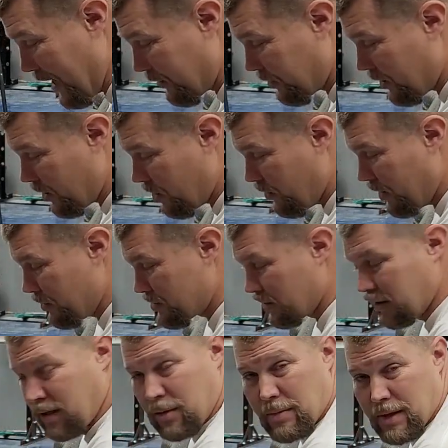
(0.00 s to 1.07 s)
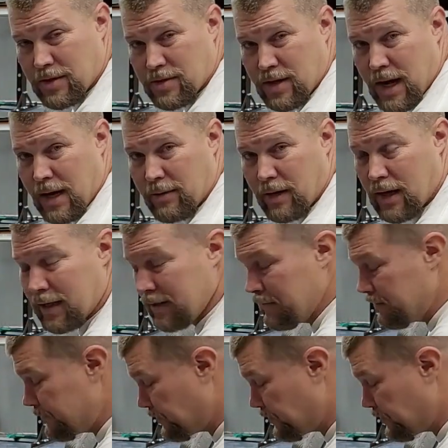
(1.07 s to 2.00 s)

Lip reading: don't know, it was a little bit dry rotted.